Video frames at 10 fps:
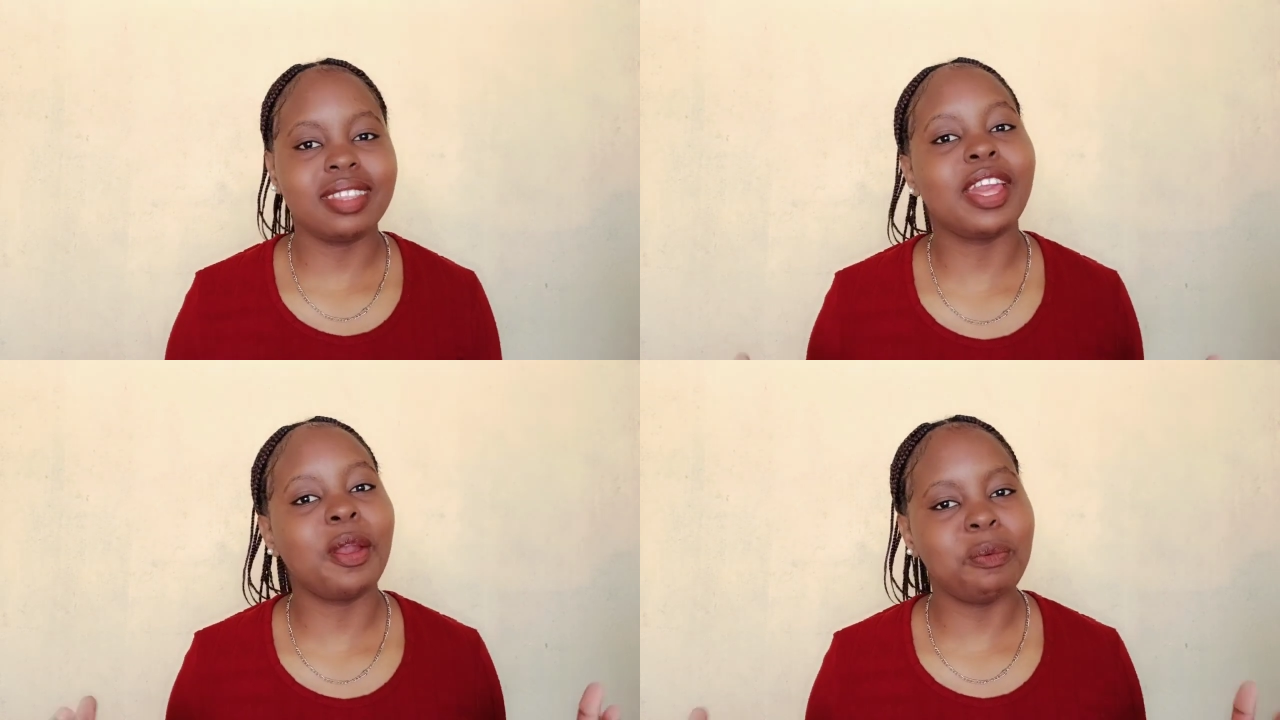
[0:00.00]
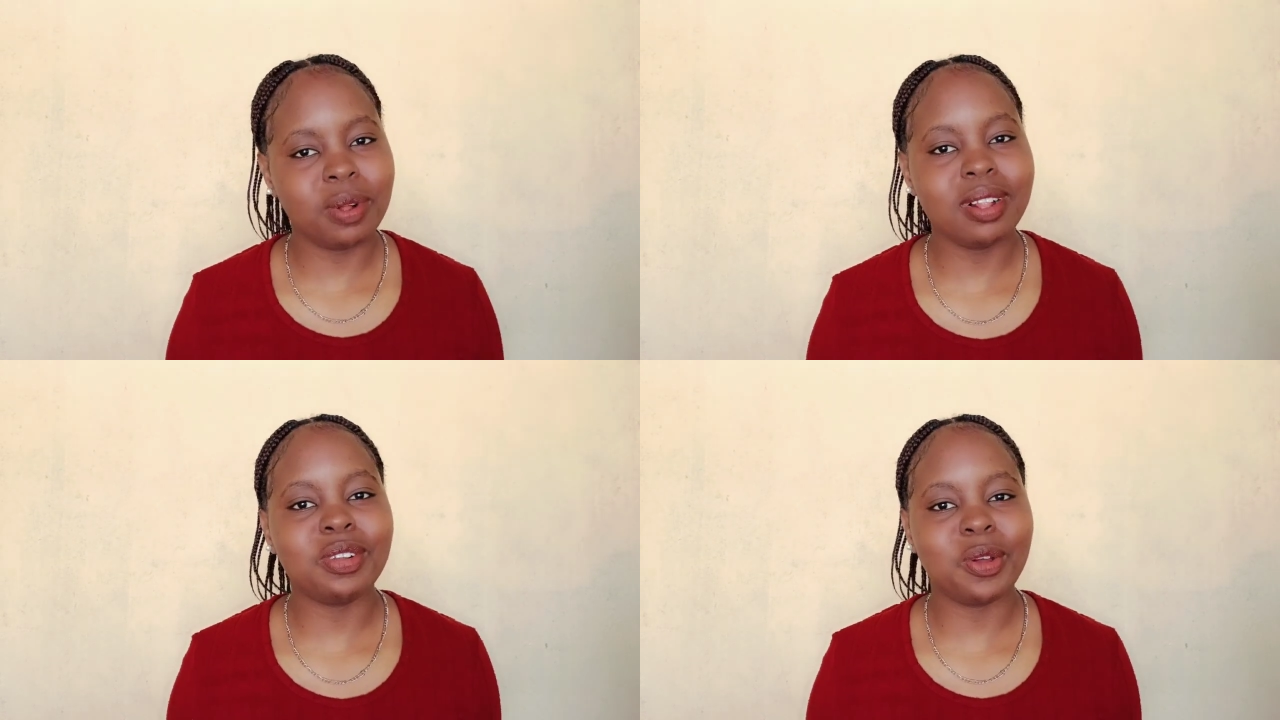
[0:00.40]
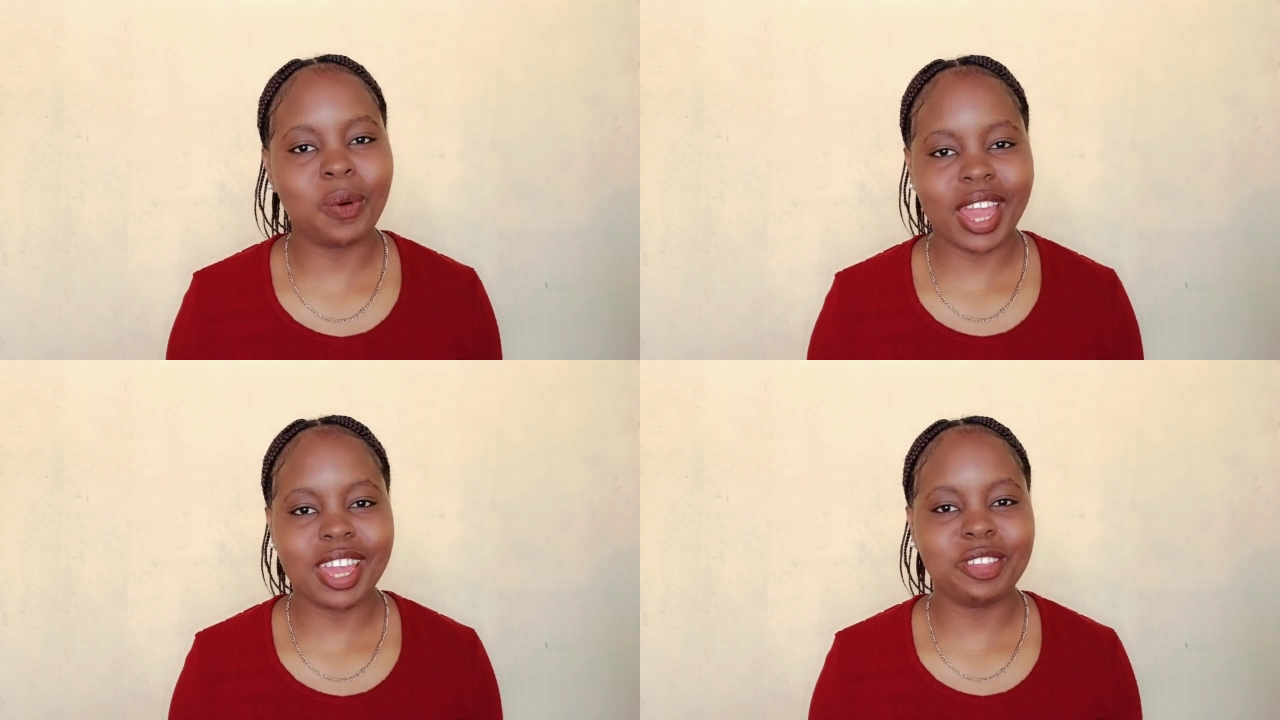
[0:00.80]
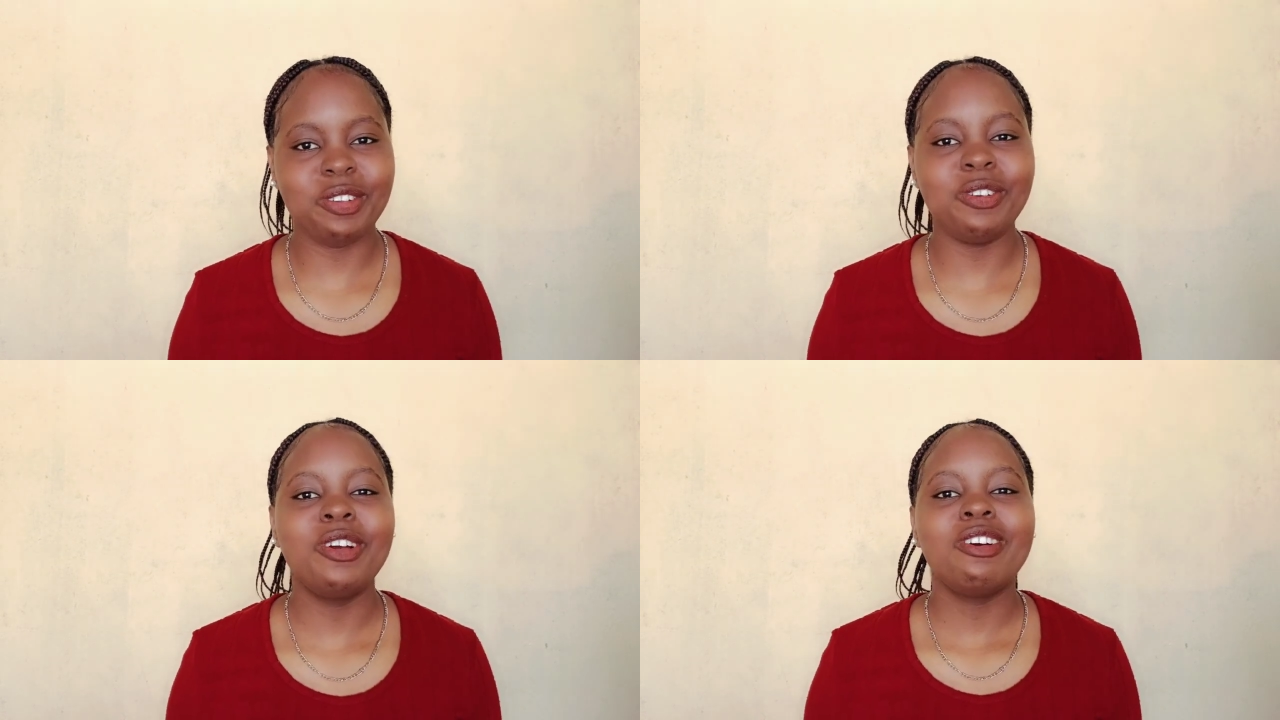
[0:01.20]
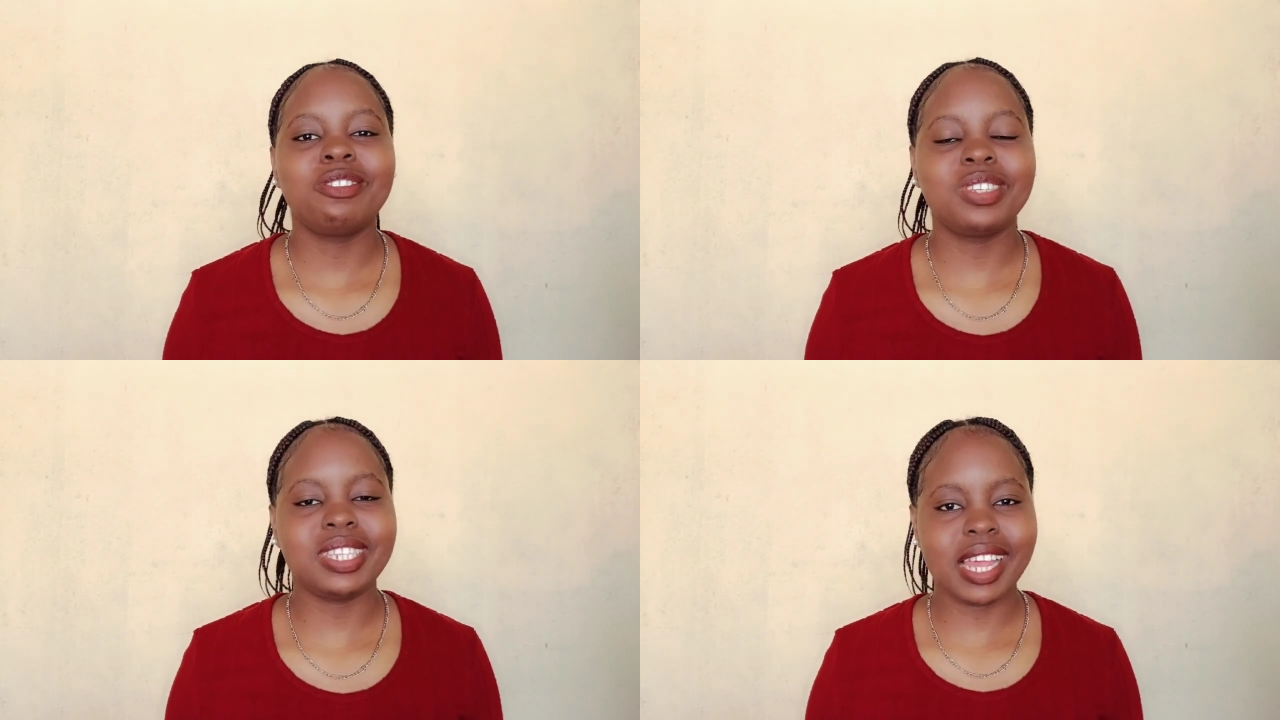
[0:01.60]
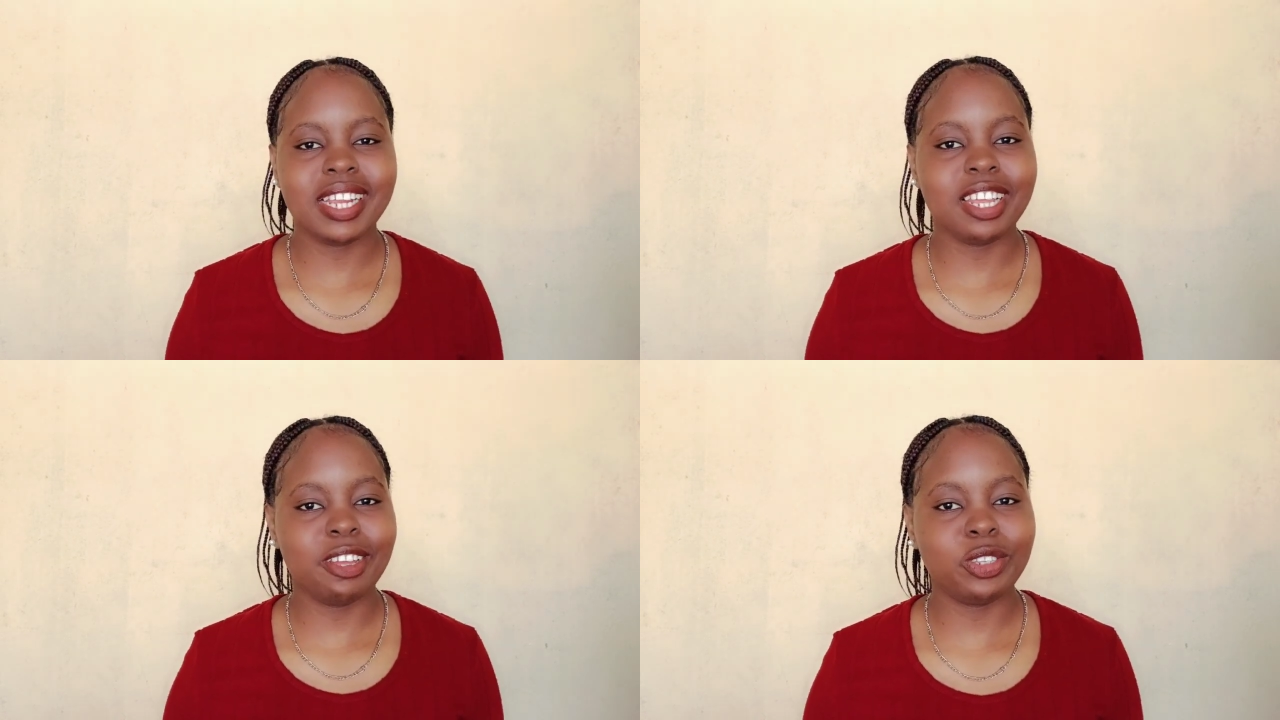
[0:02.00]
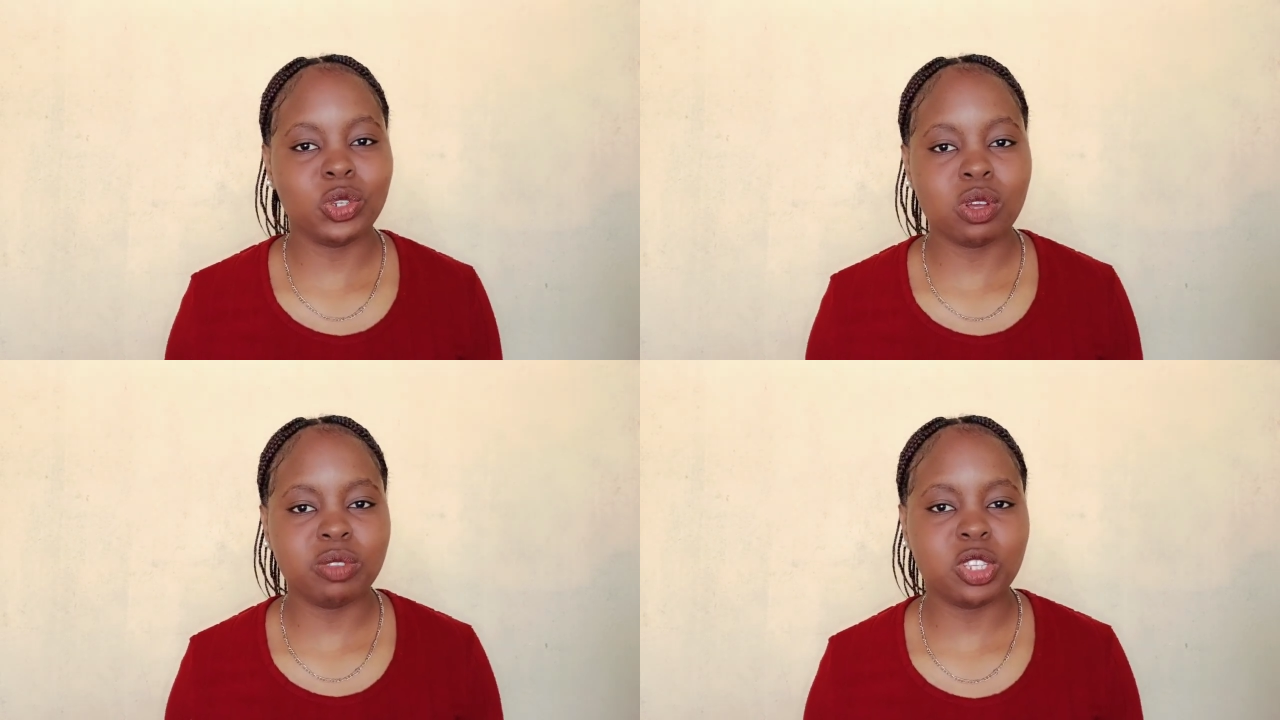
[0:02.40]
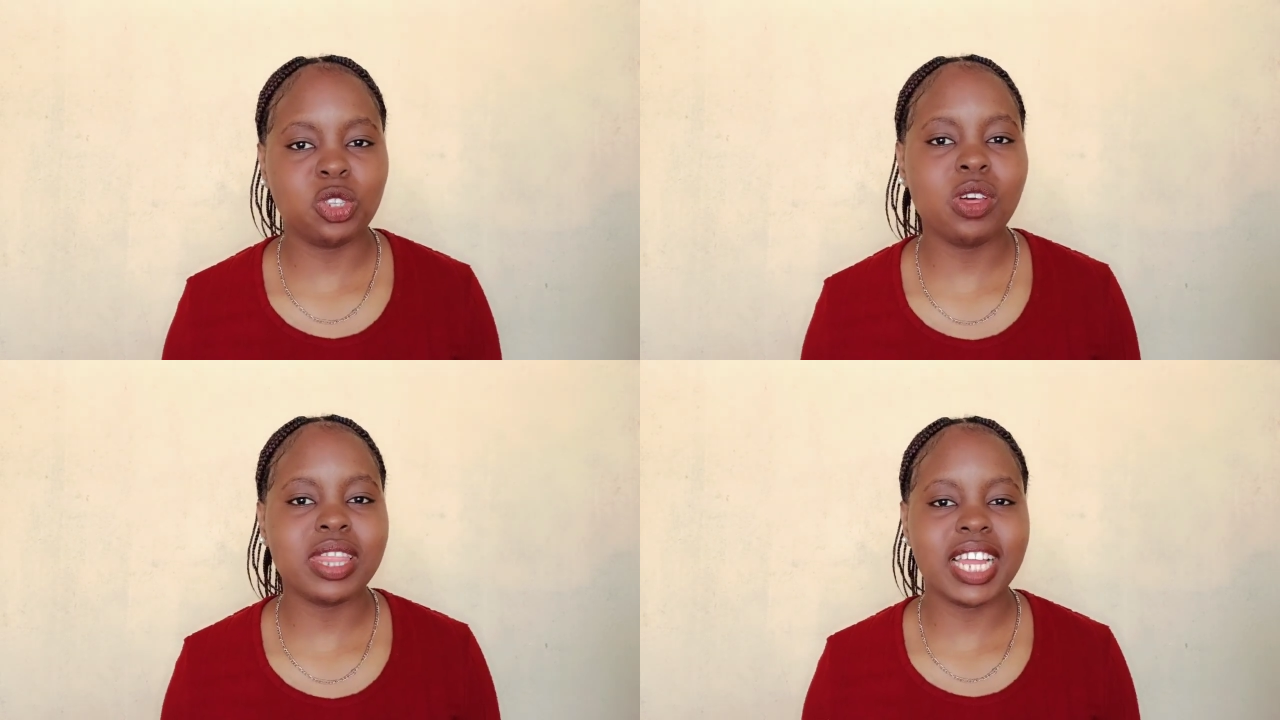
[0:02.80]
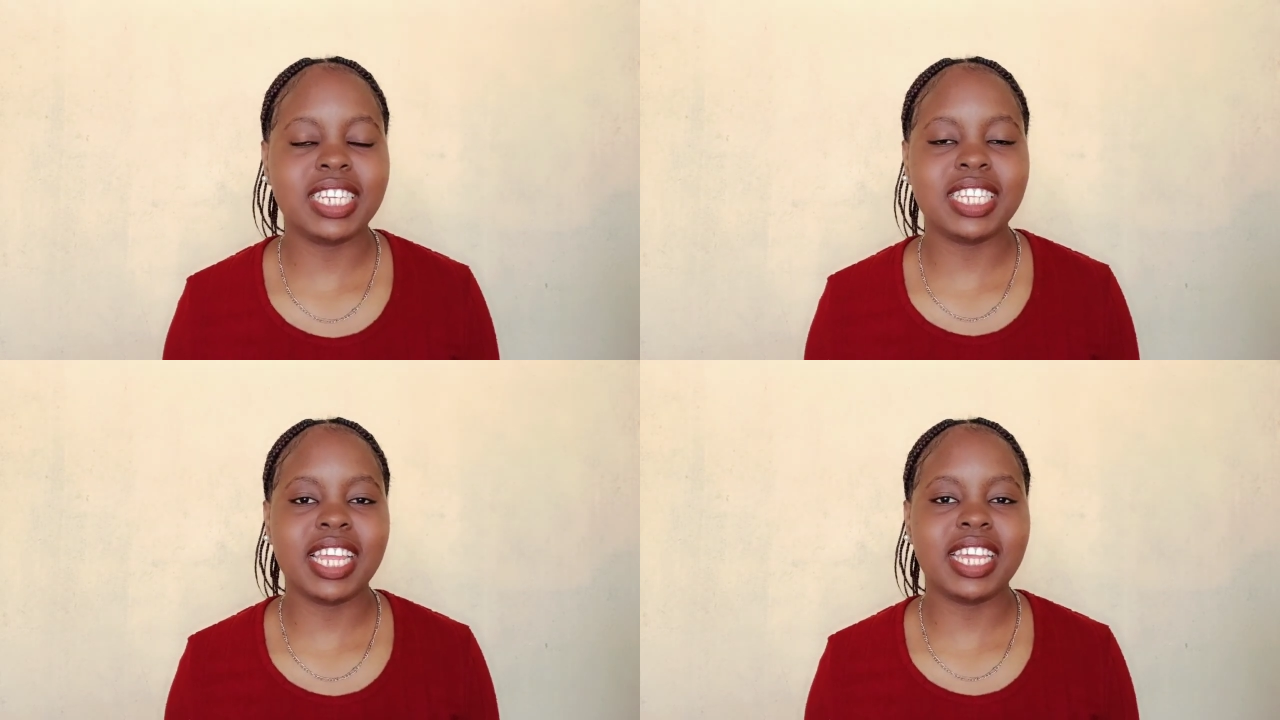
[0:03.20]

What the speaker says: will require you to sign a synopsis so that they